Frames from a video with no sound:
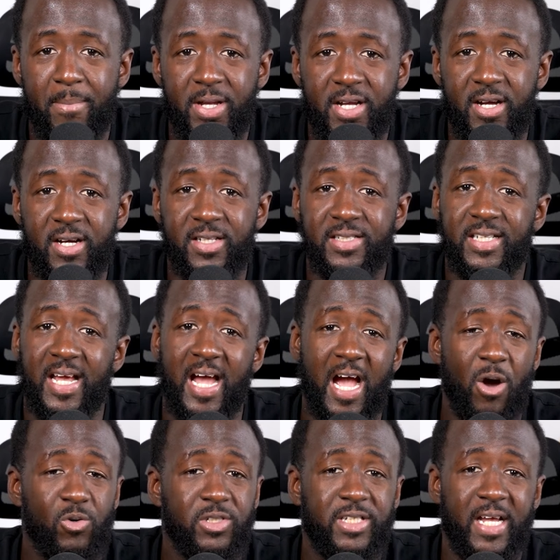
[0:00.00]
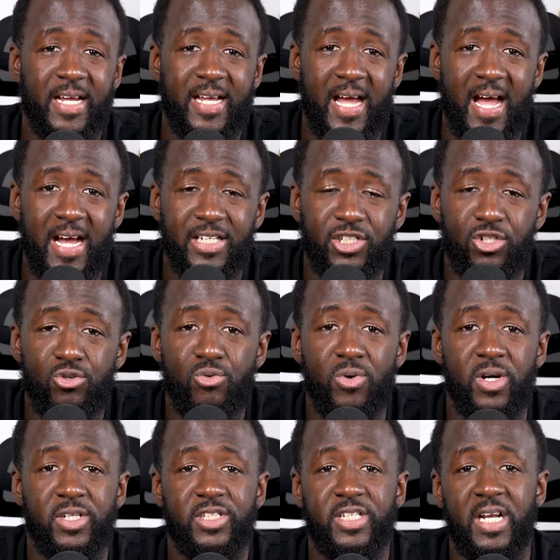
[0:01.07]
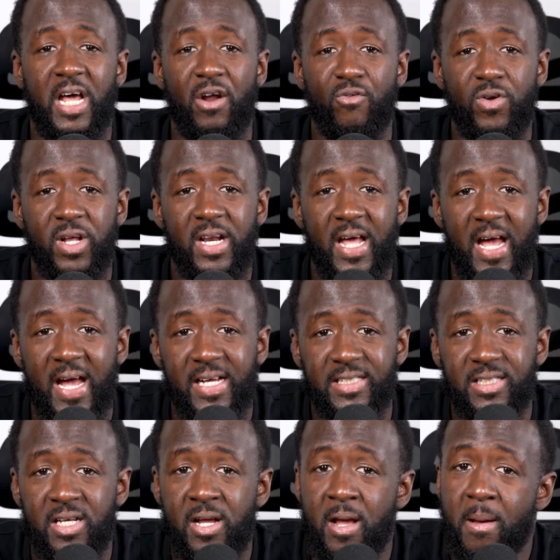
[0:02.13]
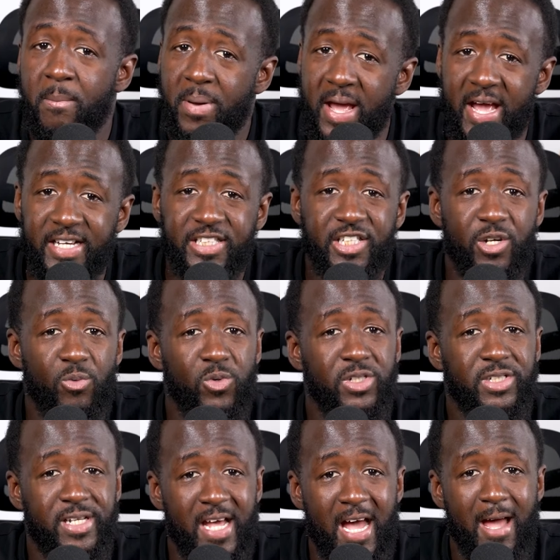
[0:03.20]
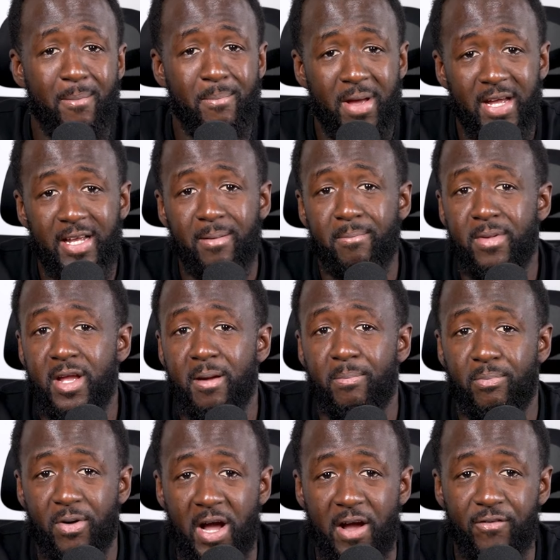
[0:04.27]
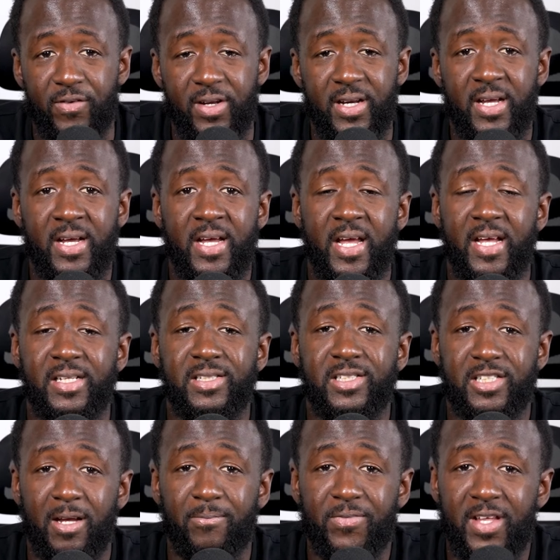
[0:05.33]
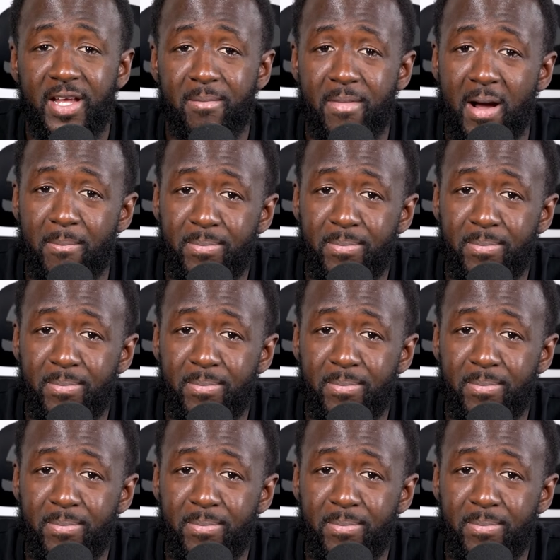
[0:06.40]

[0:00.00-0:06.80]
because I was that guy too until I realized passion was not making me a profit and something in my